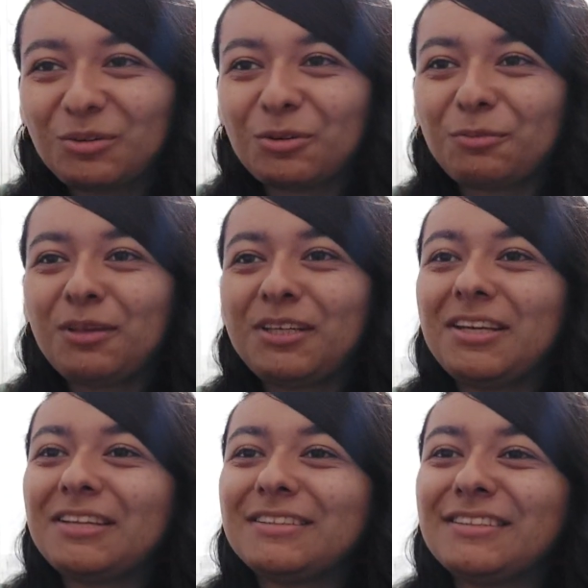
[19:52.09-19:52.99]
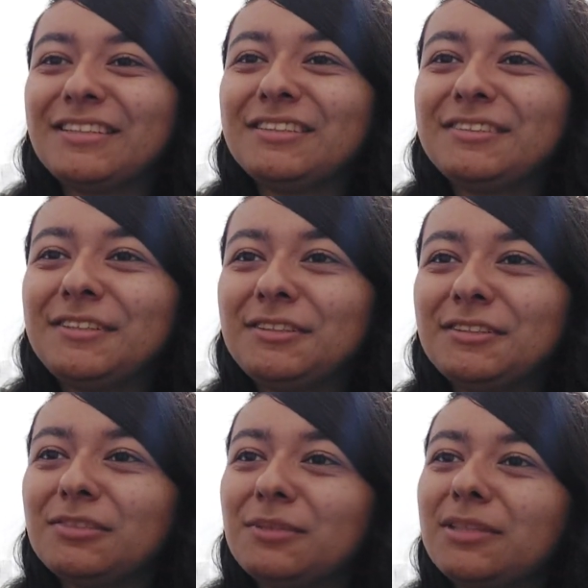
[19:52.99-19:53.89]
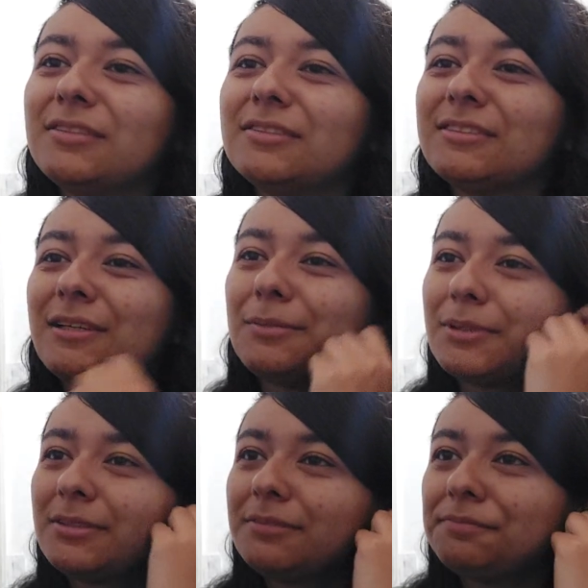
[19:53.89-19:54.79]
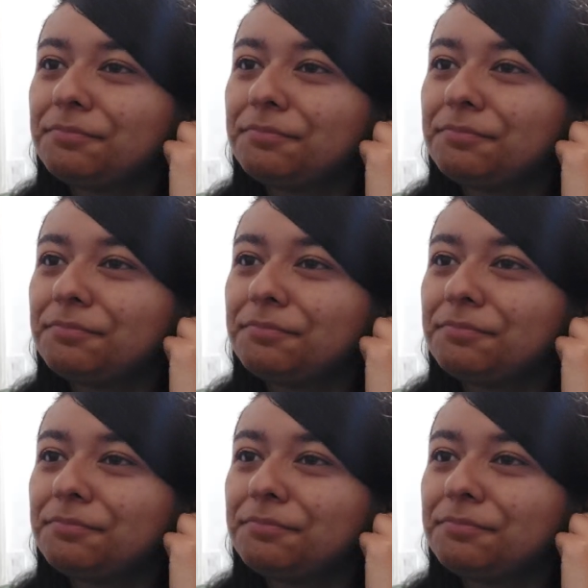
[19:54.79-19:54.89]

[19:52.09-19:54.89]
door ptsd in chainsaw man stop it